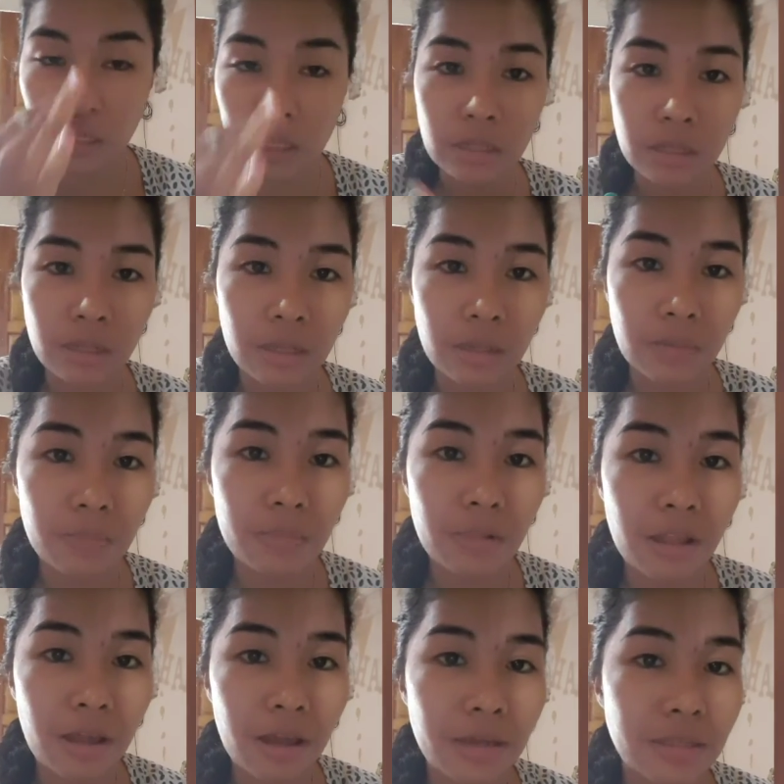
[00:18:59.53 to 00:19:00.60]
little lip
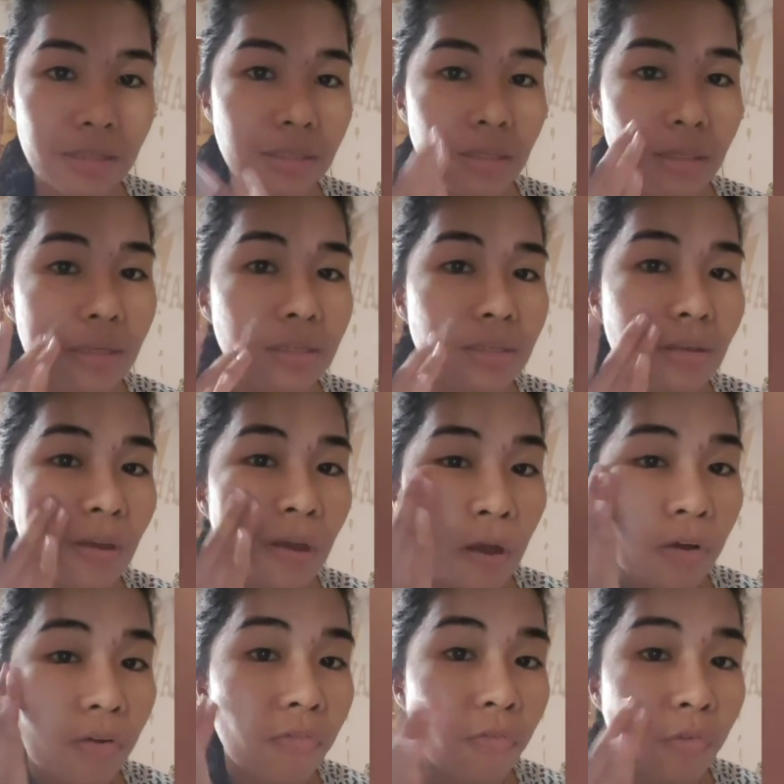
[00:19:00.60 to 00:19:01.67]
gloss, because
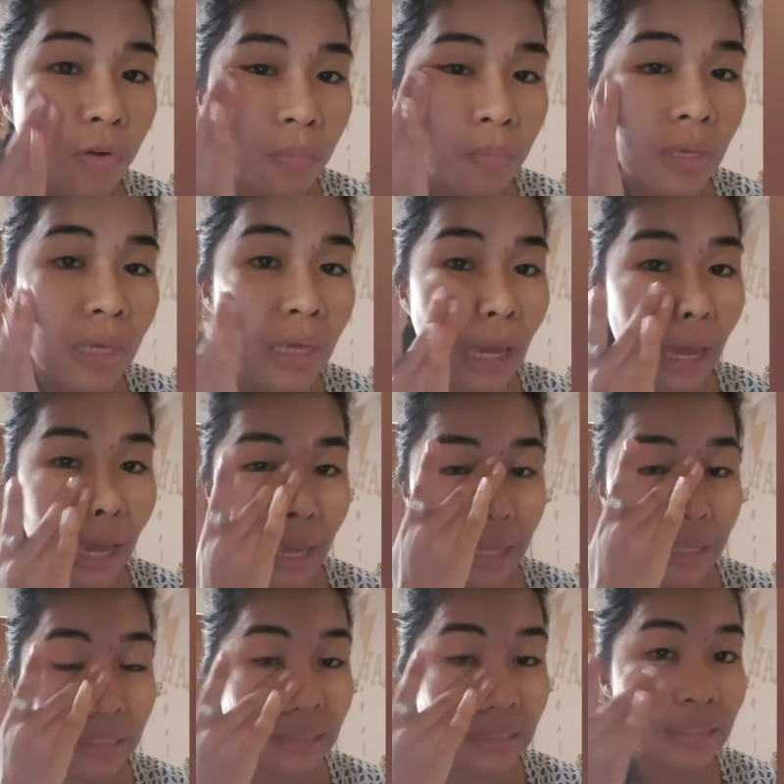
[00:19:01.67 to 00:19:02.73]
for me,
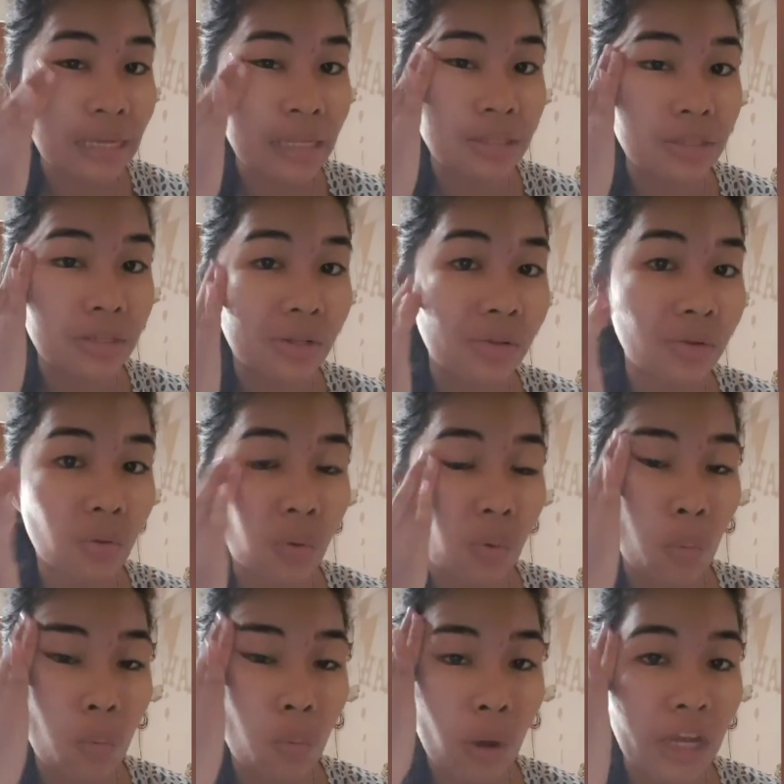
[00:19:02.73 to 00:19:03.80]
I tend to look
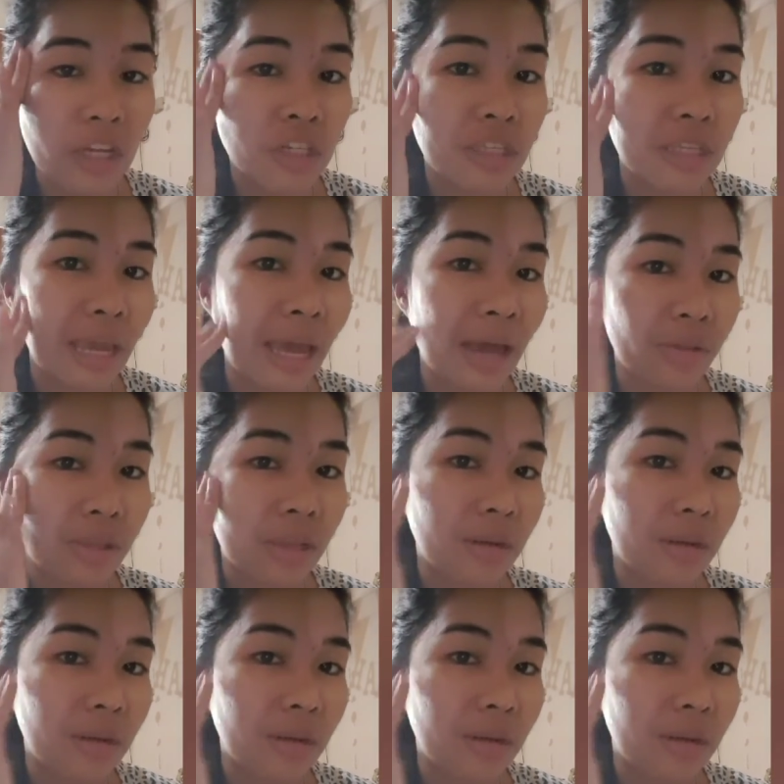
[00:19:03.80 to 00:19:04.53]
washed out